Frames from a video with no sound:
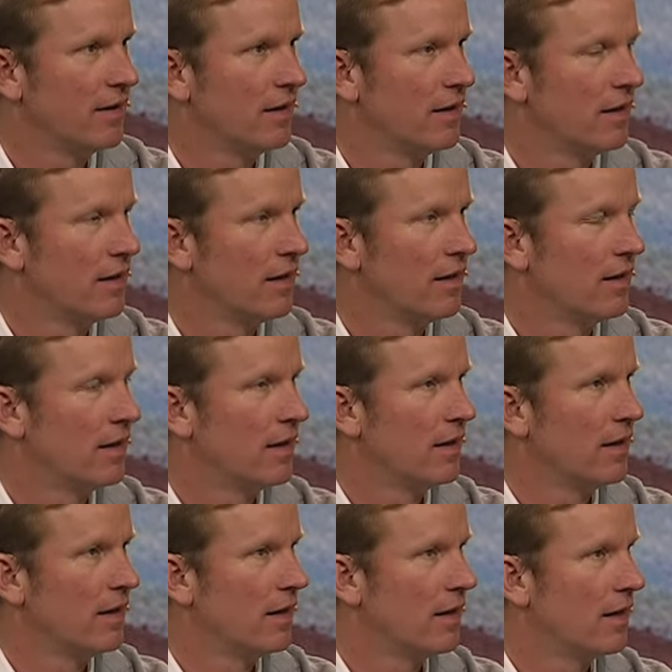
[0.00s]

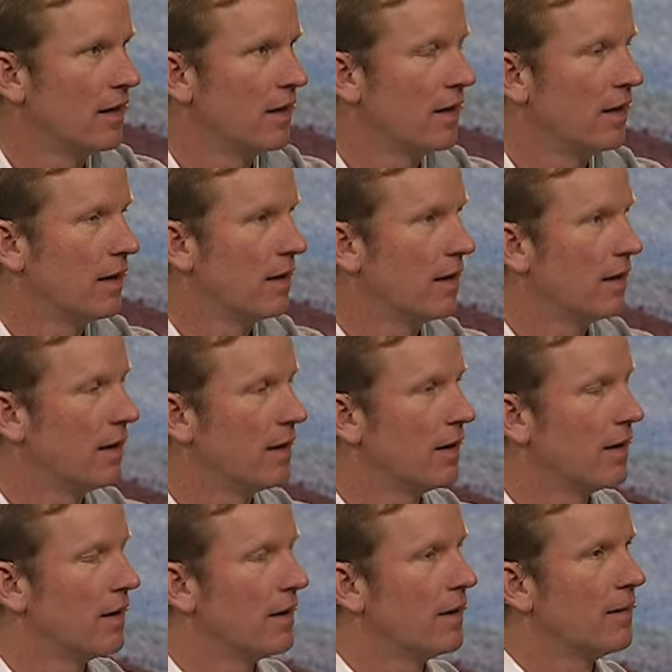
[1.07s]

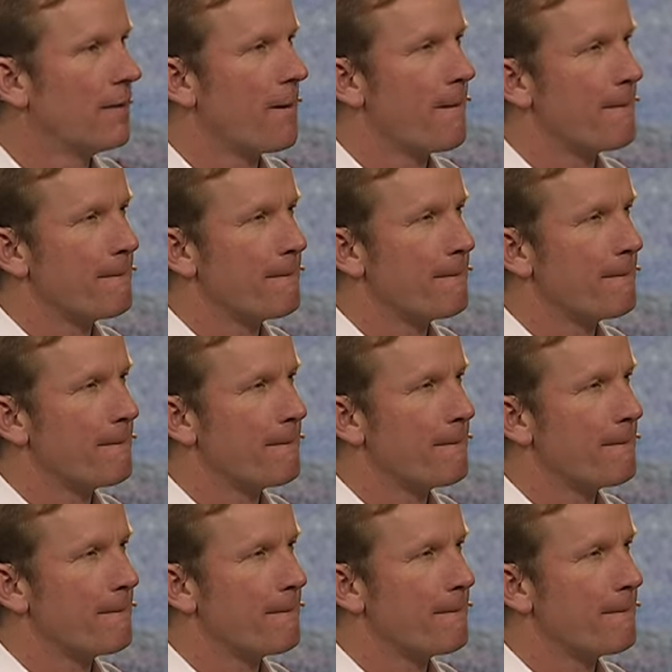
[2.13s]
No one is speaking in this clip.